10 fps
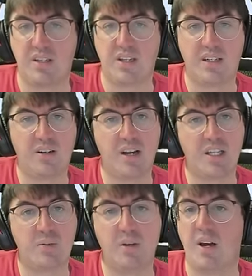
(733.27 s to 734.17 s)
selector
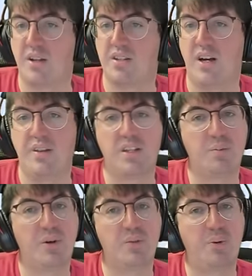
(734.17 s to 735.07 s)
announcement. No, it's not in this
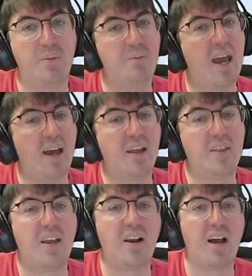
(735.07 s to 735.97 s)
post, but yeah,
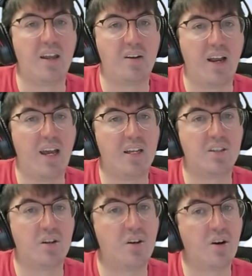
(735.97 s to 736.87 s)
they got it in their
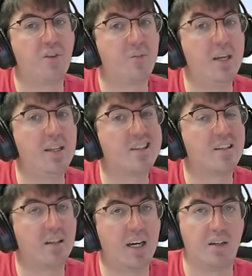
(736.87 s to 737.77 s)
heads. Nerf means
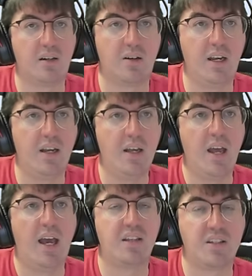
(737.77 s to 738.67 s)
selector, right?
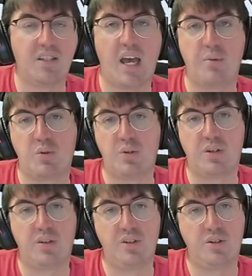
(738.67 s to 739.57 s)
As established with
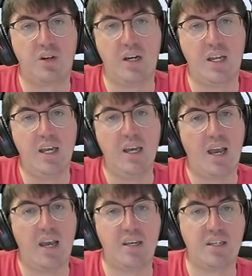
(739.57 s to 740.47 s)
the Holy Trinity
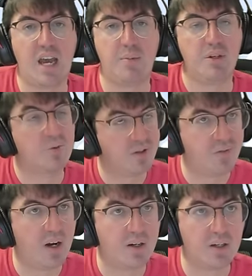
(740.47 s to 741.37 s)
and established with
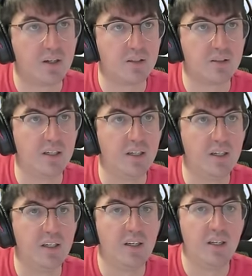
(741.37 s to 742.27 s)
Falconer Kluri.
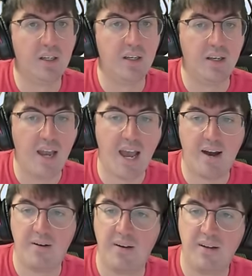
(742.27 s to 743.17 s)
Now,